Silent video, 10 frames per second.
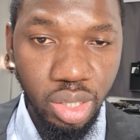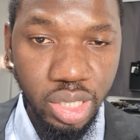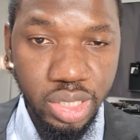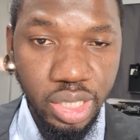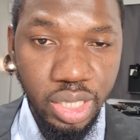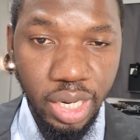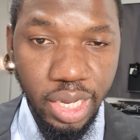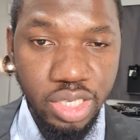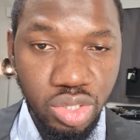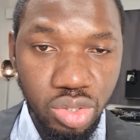signal that
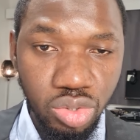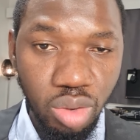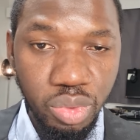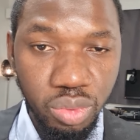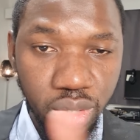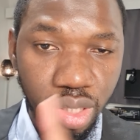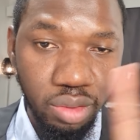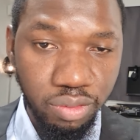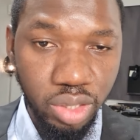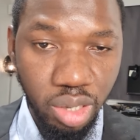is just coming with
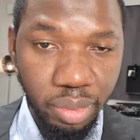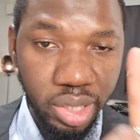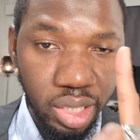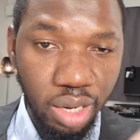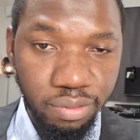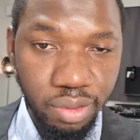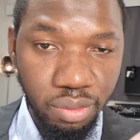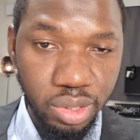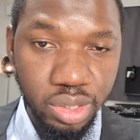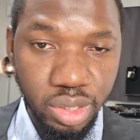a fundamental
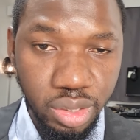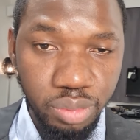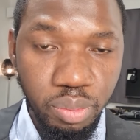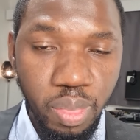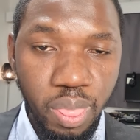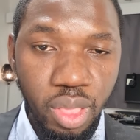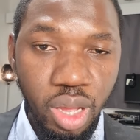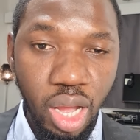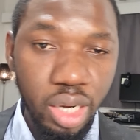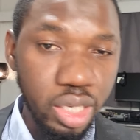frequency
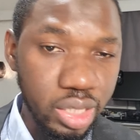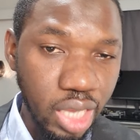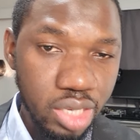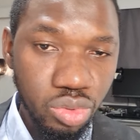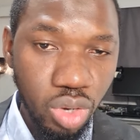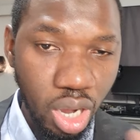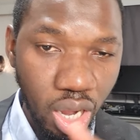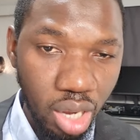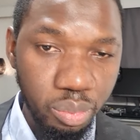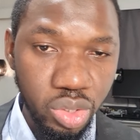and it has no
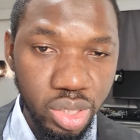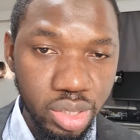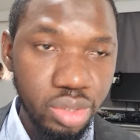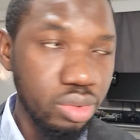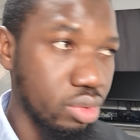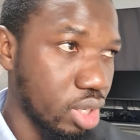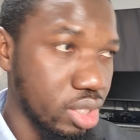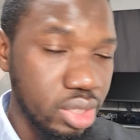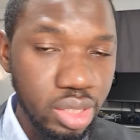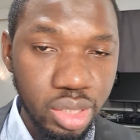harmonics, you
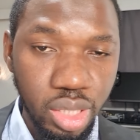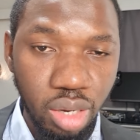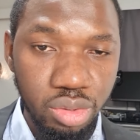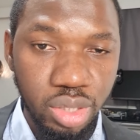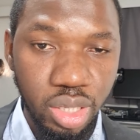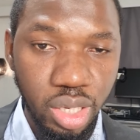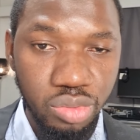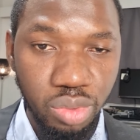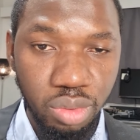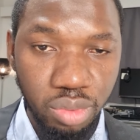can see it outside
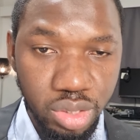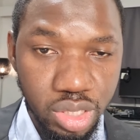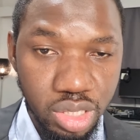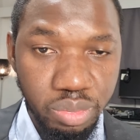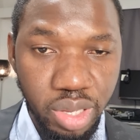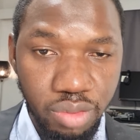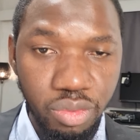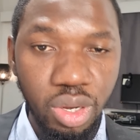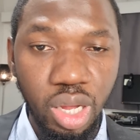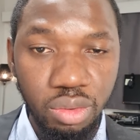as well. What is the
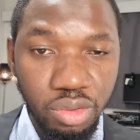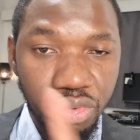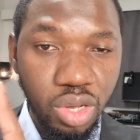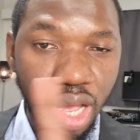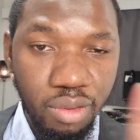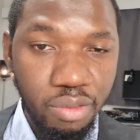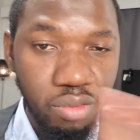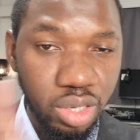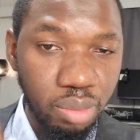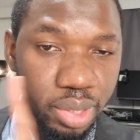behavior? And if you have a
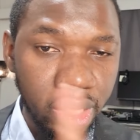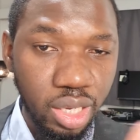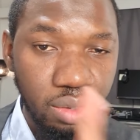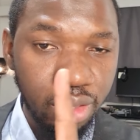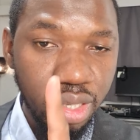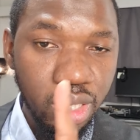fundamental